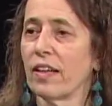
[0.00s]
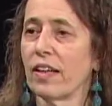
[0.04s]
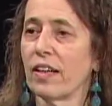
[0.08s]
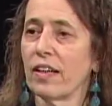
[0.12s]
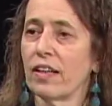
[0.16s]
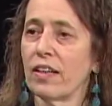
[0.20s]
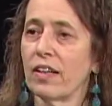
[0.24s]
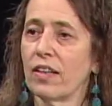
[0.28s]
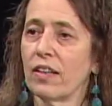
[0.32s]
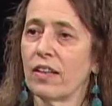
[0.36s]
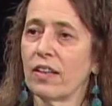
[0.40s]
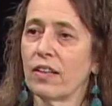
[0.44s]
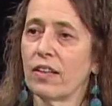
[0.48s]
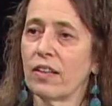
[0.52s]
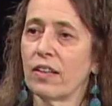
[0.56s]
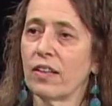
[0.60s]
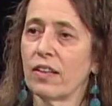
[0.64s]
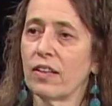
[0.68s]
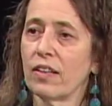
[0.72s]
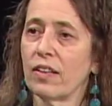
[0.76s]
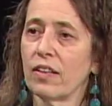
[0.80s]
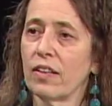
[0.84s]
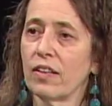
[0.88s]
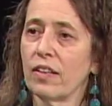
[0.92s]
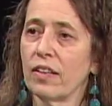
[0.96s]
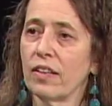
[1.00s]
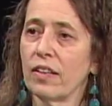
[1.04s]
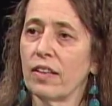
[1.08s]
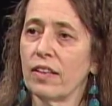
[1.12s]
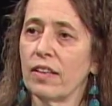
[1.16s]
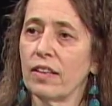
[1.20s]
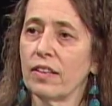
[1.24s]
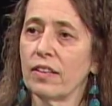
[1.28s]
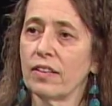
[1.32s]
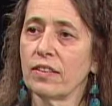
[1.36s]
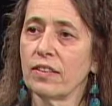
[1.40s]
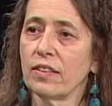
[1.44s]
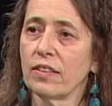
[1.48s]

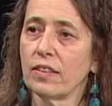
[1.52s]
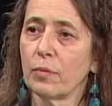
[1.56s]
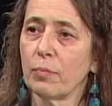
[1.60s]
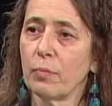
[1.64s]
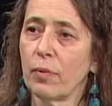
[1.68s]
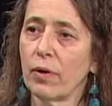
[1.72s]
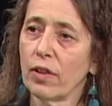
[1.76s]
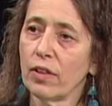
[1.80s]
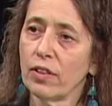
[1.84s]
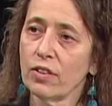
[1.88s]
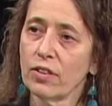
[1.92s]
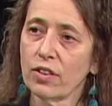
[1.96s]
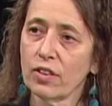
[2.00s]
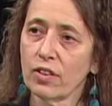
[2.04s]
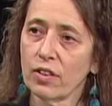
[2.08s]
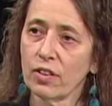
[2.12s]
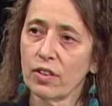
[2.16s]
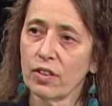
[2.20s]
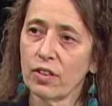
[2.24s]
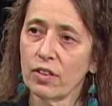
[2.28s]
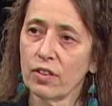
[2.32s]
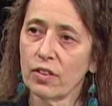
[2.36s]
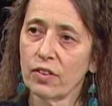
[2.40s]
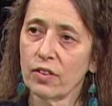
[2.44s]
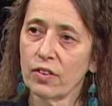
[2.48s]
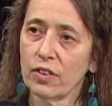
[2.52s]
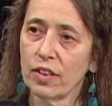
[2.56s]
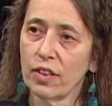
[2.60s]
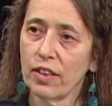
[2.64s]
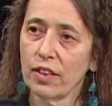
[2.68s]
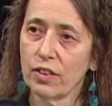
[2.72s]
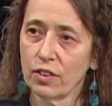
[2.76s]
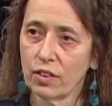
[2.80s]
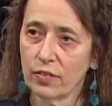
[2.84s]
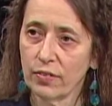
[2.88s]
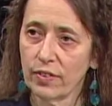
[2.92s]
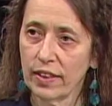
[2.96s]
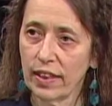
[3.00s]
The parts are
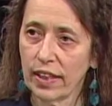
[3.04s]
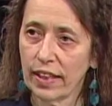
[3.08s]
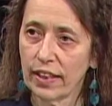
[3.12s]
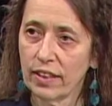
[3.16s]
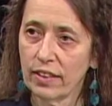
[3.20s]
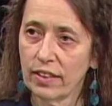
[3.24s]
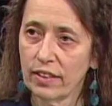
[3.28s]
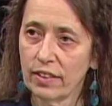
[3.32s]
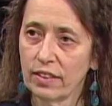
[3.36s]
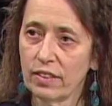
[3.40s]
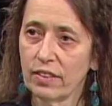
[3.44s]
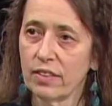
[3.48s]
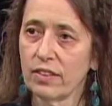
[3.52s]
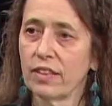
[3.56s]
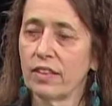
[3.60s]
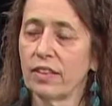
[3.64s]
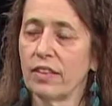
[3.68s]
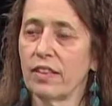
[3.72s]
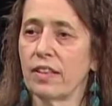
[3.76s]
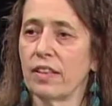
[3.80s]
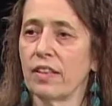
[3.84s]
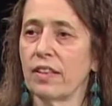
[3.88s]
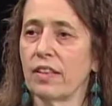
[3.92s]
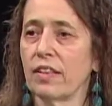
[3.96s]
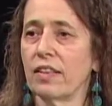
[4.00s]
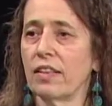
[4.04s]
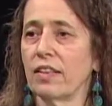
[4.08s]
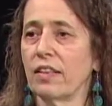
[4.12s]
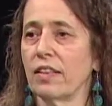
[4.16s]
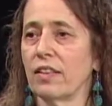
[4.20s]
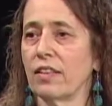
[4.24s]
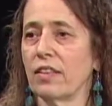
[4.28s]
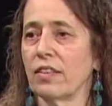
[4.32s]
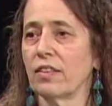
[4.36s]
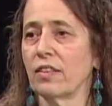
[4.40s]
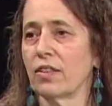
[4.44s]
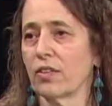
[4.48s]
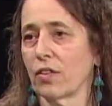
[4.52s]
interrelated,
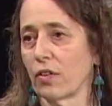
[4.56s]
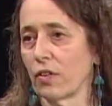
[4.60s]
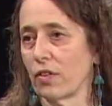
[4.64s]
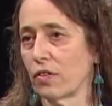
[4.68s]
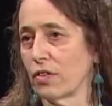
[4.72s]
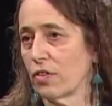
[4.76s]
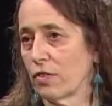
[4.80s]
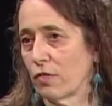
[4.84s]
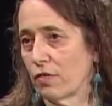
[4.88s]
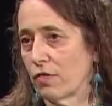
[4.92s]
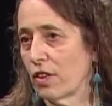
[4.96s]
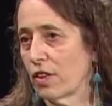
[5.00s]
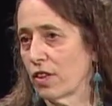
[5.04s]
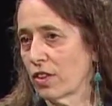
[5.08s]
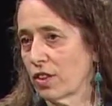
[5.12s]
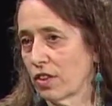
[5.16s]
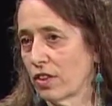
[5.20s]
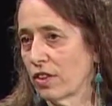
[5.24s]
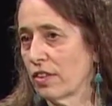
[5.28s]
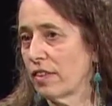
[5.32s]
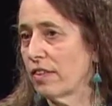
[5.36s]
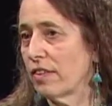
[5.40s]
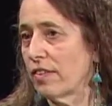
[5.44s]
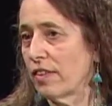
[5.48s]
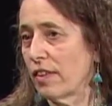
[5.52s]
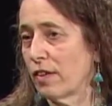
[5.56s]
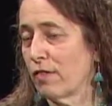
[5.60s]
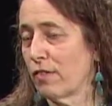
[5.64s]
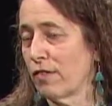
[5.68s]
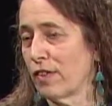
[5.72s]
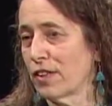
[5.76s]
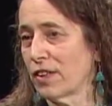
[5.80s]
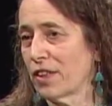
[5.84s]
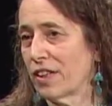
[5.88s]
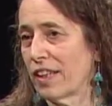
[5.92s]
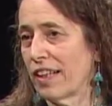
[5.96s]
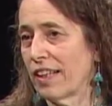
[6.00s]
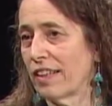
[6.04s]
and so there's a
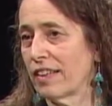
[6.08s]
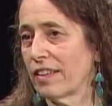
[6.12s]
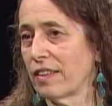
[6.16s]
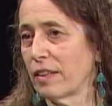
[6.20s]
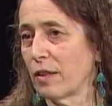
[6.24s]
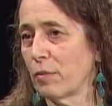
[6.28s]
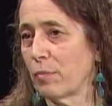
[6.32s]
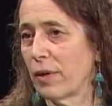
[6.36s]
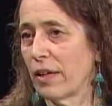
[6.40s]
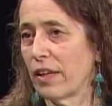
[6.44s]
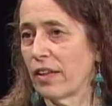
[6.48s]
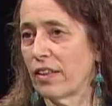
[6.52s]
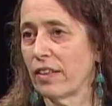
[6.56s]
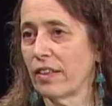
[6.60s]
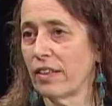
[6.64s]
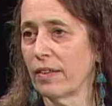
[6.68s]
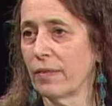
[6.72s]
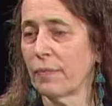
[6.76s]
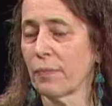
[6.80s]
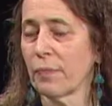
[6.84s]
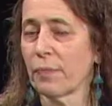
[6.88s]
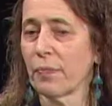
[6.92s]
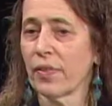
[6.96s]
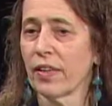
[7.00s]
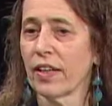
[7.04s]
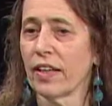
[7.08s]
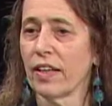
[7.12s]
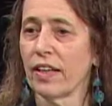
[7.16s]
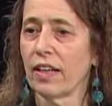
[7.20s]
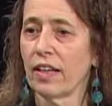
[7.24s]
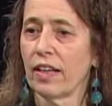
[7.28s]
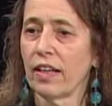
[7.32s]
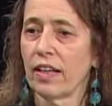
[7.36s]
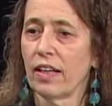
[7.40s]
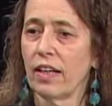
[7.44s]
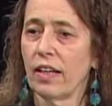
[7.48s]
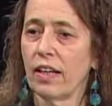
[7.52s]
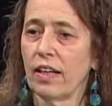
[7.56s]
functionality about it.
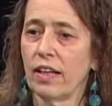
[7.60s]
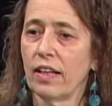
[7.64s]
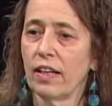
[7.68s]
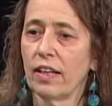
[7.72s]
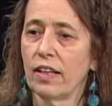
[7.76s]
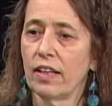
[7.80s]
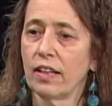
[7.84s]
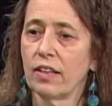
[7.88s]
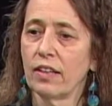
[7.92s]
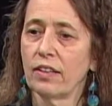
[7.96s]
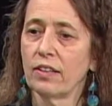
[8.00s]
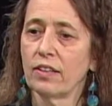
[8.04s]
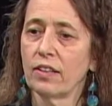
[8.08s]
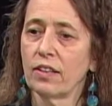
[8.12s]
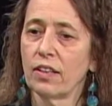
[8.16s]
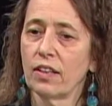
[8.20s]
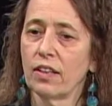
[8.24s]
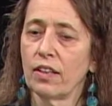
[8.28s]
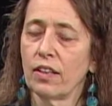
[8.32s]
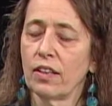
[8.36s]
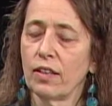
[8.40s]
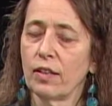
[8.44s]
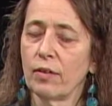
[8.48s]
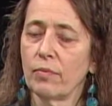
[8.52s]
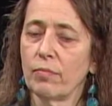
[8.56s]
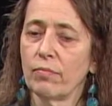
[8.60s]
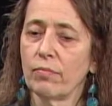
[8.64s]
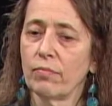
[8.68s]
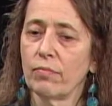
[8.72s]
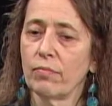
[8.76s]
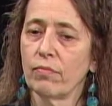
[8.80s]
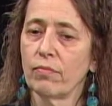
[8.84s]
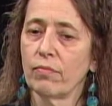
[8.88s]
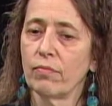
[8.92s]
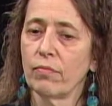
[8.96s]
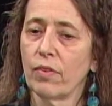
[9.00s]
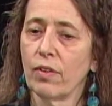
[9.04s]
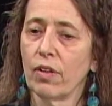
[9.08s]
And
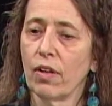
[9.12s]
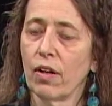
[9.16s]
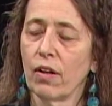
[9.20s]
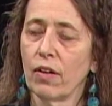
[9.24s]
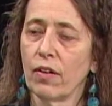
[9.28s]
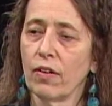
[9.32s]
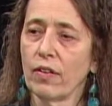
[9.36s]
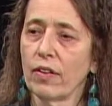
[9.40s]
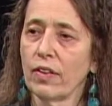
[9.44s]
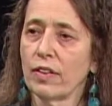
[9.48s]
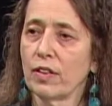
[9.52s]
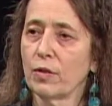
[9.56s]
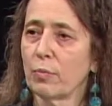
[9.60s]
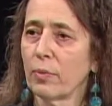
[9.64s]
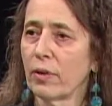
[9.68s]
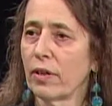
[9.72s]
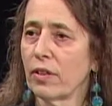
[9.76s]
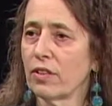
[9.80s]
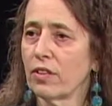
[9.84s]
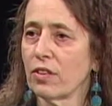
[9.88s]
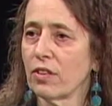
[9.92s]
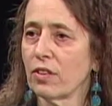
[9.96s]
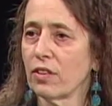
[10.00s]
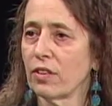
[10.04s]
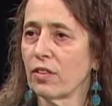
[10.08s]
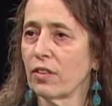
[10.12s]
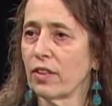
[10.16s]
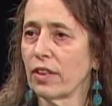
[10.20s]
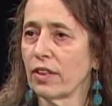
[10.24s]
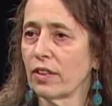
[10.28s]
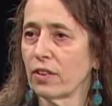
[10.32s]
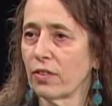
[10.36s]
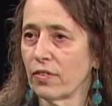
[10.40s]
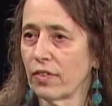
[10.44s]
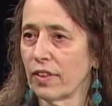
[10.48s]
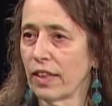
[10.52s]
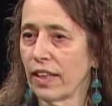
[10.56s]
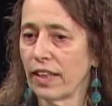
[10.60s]
all of these parts are
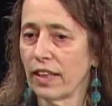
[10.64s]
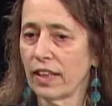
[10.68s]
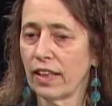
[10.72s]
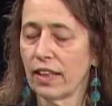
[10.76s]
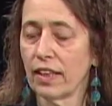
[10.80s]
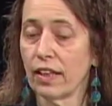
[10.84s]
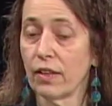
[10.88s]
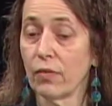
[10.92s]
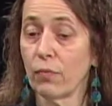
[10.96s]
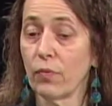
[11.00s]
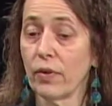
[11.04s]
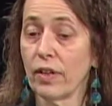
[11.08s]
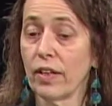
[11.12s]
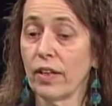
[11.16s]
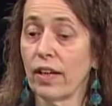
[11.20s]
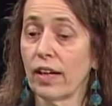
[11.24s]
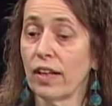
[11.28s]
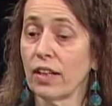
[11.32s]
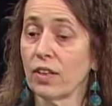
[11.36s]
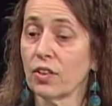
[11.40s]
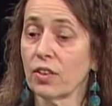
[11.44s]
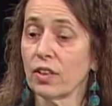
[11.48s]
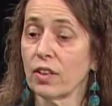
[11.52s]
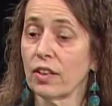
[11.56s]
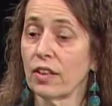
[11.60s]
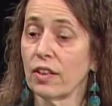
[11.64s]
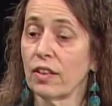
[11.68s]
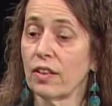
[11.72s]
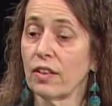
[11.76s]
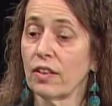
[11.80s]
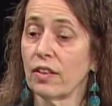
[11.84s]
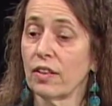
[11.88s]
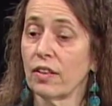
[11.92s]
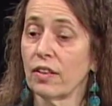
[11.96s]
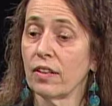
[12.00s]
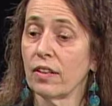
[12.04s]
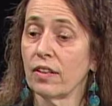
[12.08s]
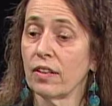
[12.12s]
interrelated, and we actually
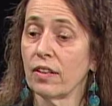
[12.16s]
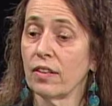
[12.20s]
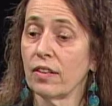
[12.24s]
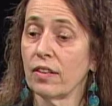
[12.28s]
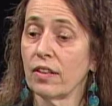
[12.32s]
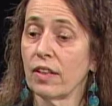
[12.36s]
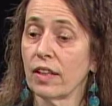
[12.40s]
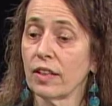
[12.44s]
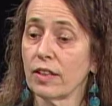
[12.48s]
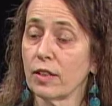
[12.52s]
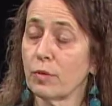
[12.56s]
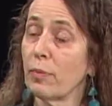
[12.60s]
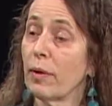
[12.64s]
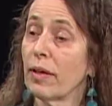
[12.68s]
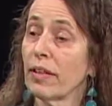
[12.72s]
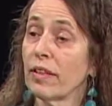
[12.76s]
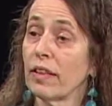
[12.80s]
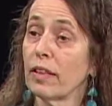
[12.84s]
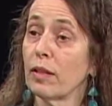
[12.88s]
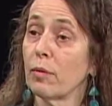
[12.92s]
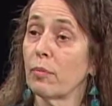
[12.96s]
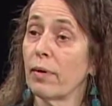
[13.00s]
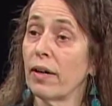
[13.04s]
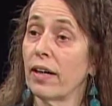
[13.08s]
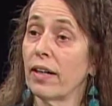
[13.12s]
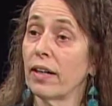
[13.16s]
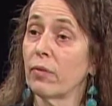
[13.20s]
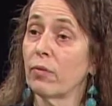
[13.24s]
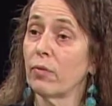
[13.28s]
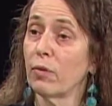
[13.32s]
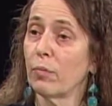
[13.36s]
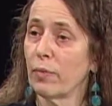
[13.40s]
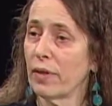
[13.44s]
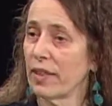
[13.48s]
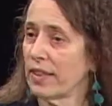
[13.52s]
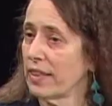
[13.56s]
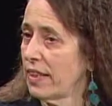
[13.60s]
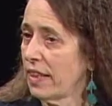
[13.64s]
expect that the body will
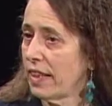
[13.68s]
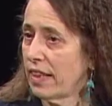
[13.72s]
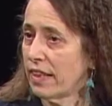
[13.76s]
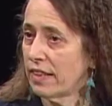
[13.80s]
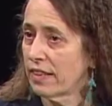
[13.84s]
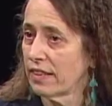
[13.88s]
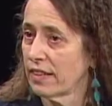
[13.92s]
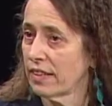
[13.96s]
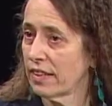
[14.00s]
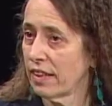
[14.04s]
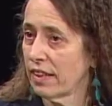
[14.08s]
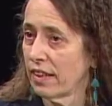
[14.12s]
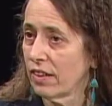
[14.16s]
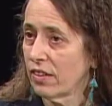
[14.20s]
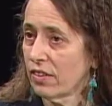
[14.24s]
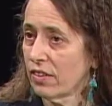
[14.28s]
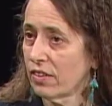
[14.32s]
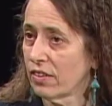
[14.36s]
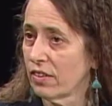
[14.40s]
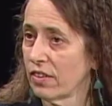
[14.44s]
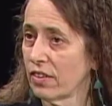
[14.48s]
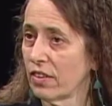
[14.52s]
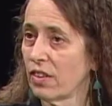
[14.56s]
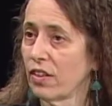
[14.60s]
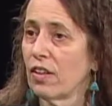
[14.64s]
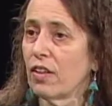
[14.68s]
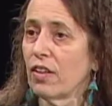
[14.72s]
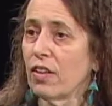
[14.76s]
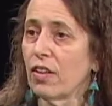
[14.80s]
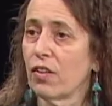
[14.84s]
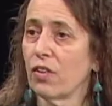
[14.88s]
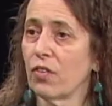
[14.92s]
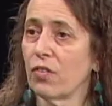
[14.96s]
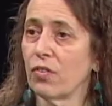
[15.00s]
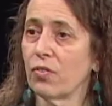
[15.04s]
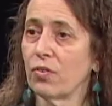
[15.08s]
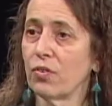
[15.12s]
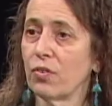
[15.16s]
maintain its health
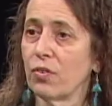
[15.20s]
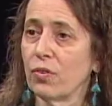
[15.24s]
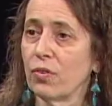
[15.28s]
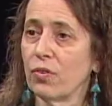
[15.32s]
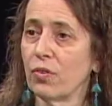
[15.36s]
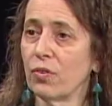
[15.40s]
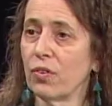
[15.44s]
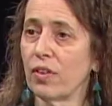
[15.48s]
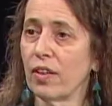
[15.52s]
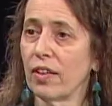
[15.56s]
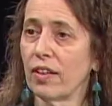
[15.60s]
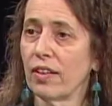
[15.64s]
through